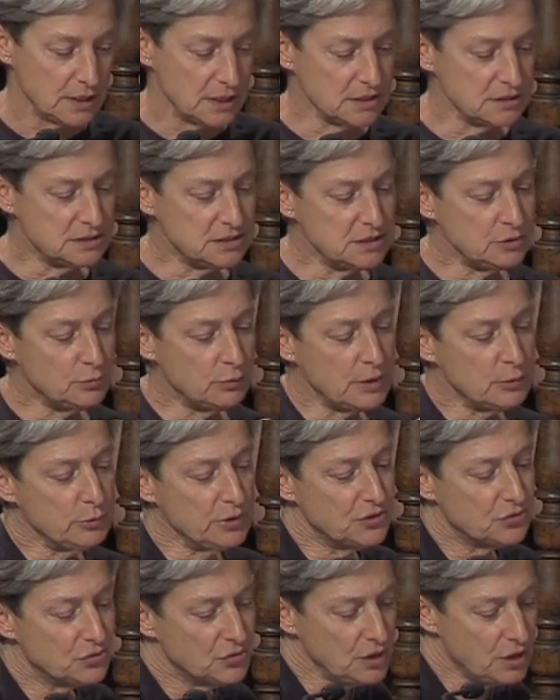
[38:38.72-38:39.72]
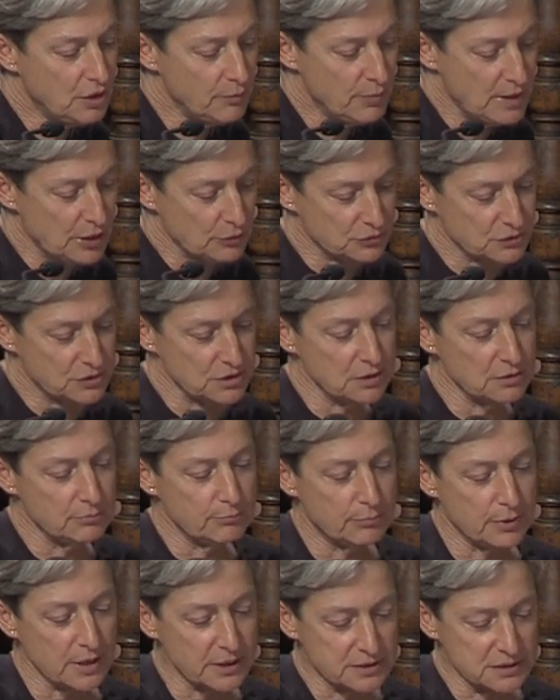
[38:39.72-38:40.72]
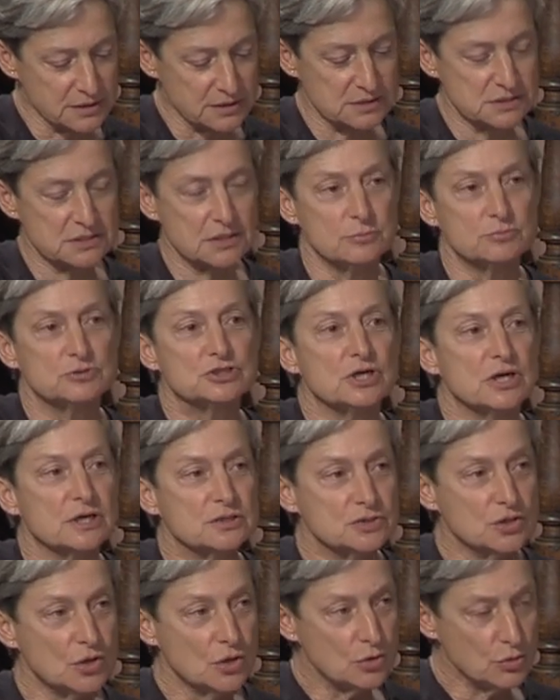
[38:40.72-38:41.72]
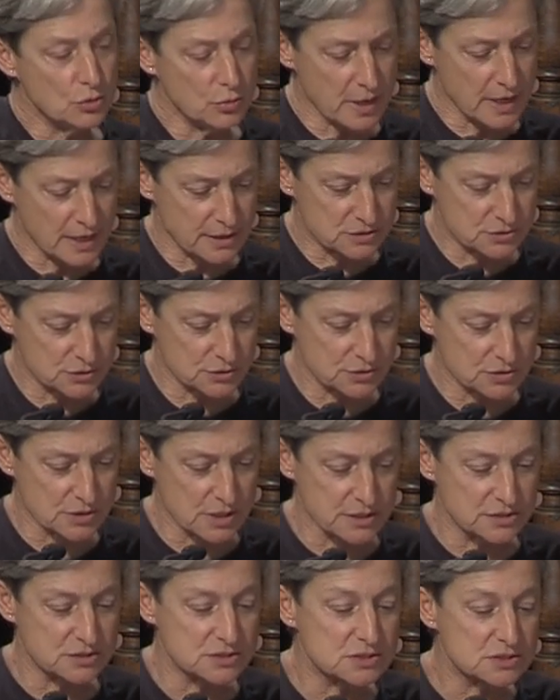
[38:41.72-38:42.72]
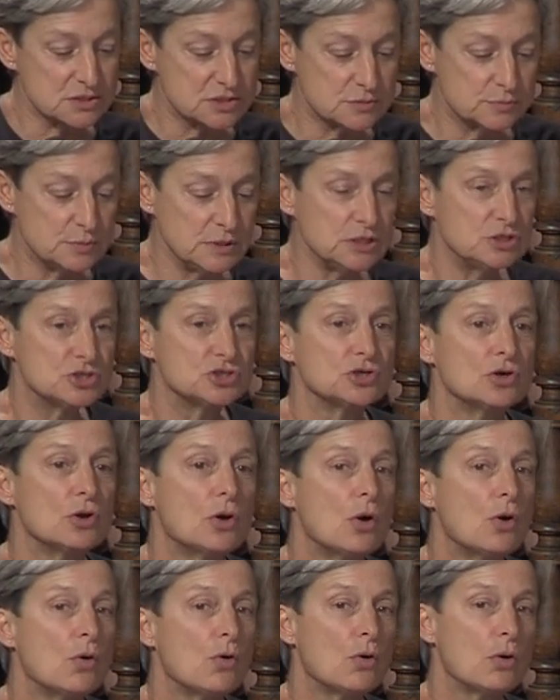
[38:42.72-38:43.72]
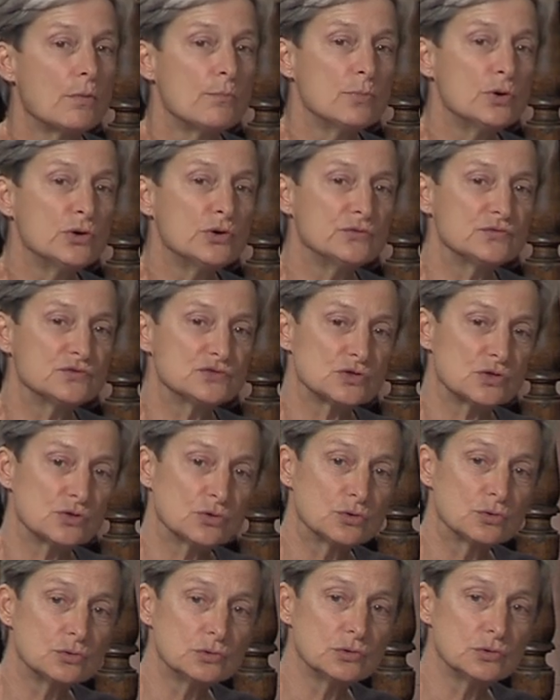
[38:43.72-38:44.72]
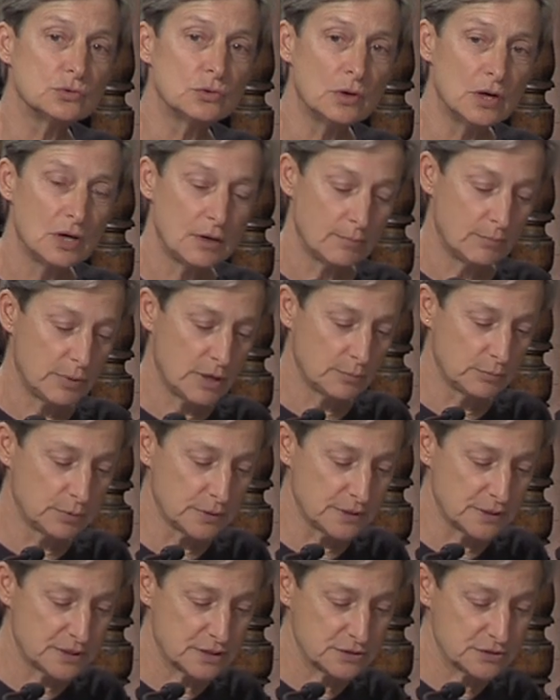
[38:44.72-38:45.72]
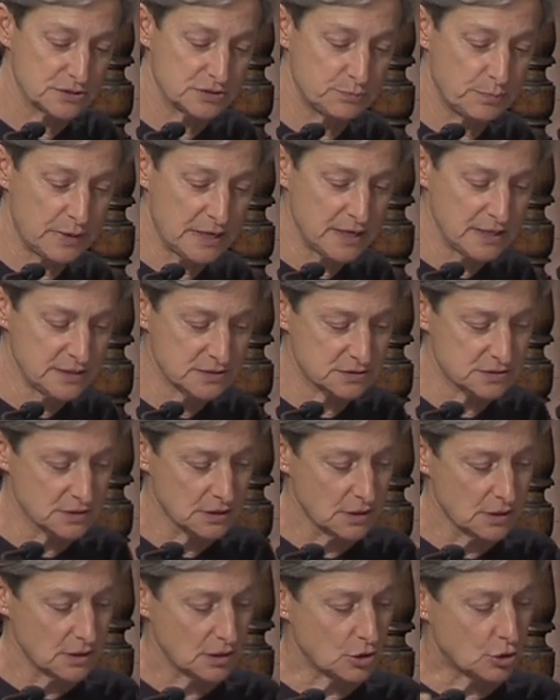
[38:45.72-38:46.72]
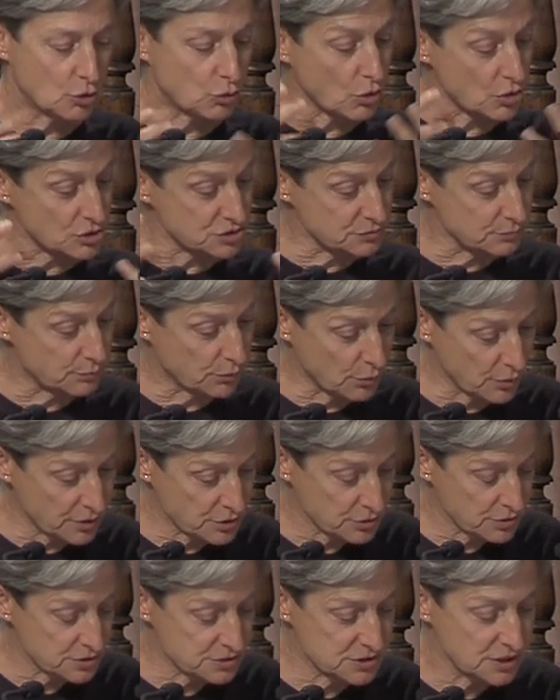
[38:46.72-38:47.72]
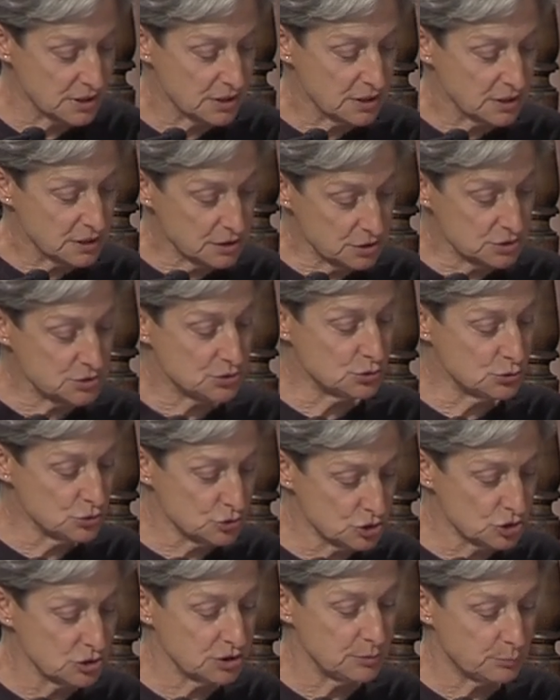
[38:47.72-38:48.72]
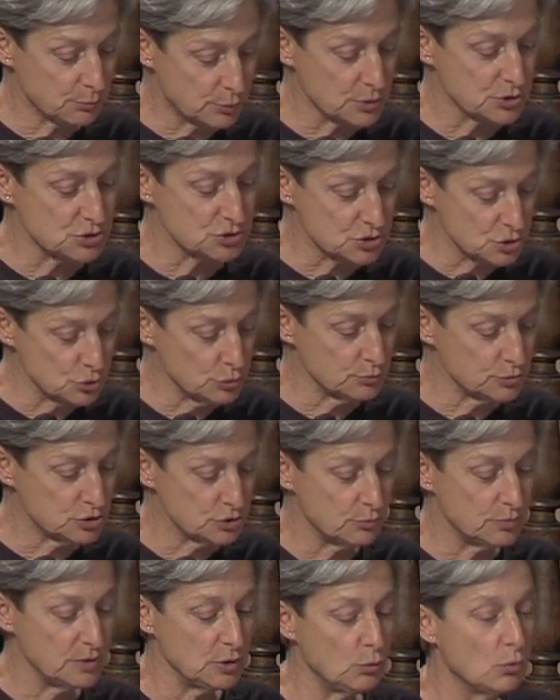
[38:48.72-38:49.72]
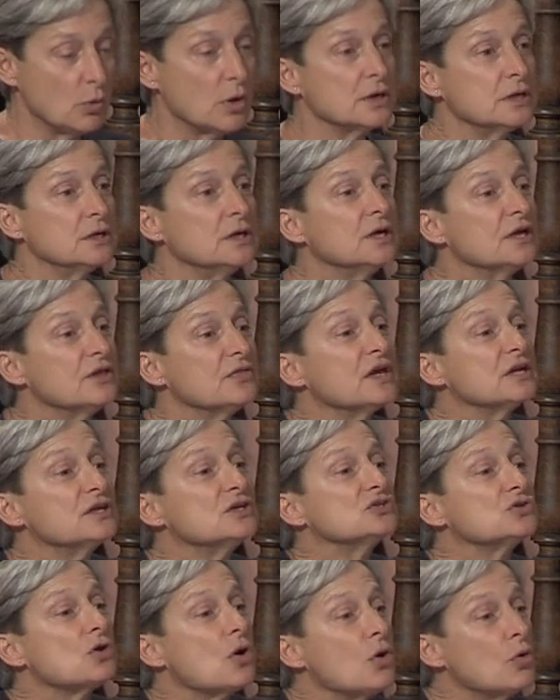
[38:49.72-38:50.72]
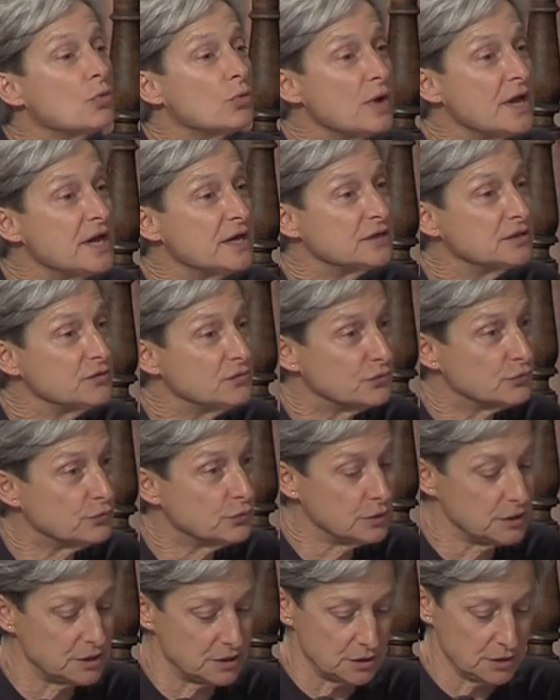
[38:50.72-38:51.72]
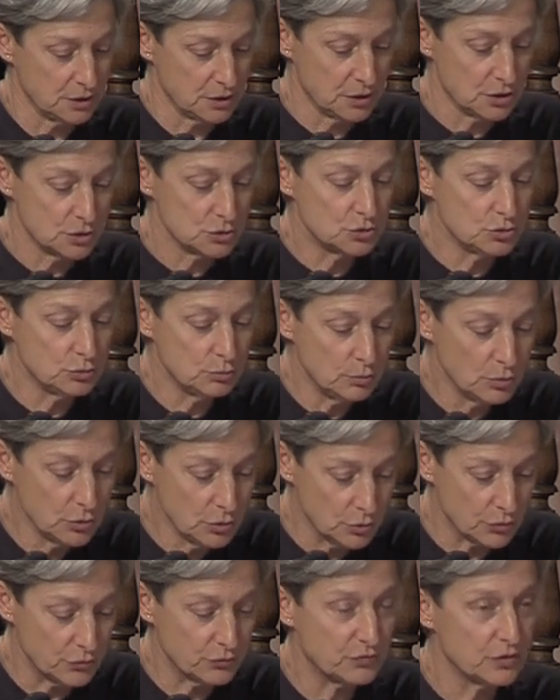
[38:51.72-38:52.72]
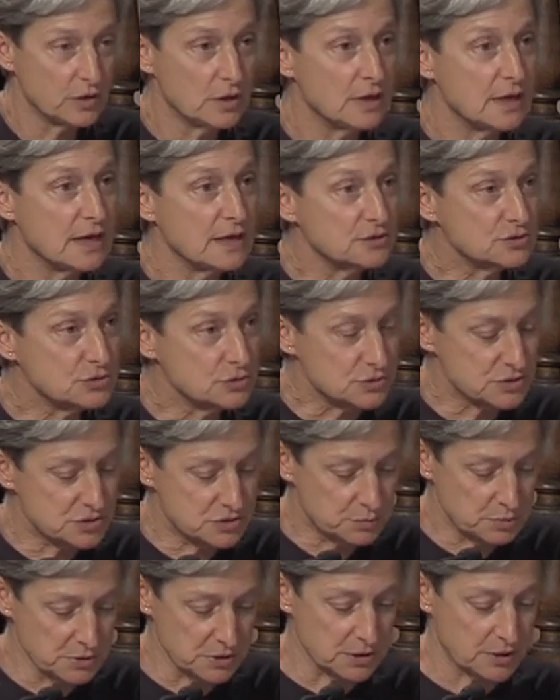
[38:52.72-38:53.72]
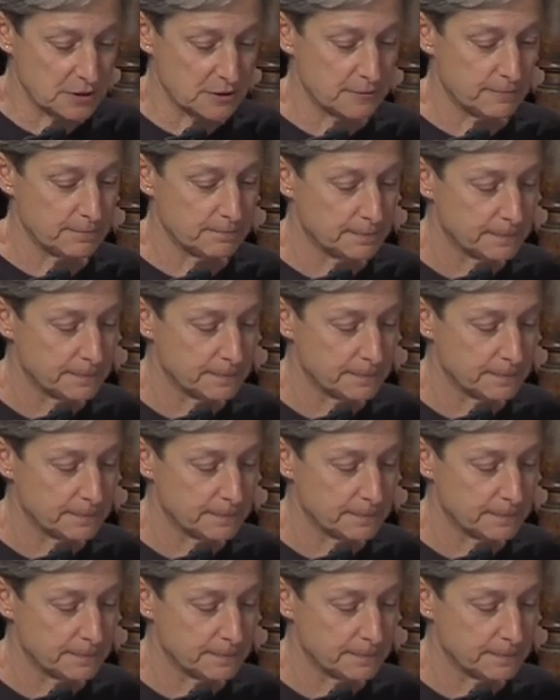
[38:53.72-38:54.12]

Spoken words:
Indeed, when we think about the embodied subject who exercises speech or moves through public space across borders, it is usually presumed to be one that is already free to move and to speak.